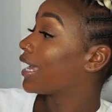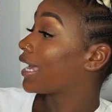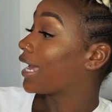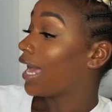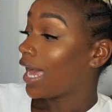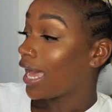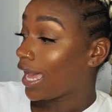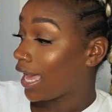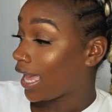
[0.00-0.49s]

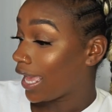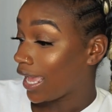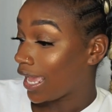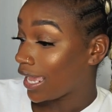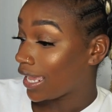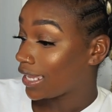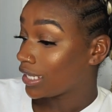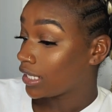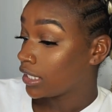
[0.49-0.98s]

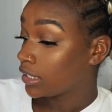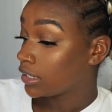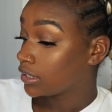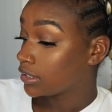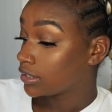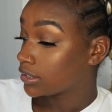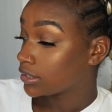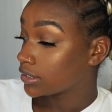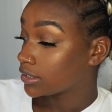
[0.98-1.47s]
Kai
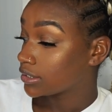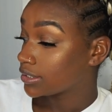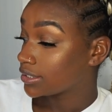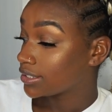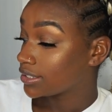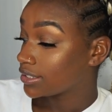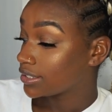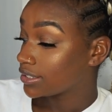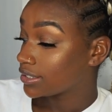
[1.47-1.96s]

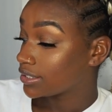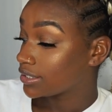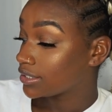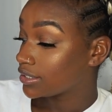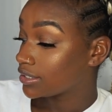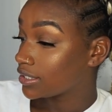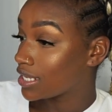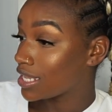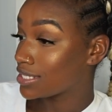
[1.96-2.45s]

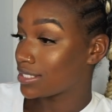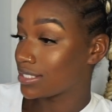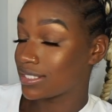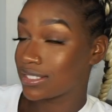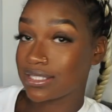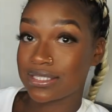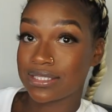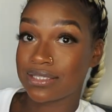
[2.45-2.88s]
is,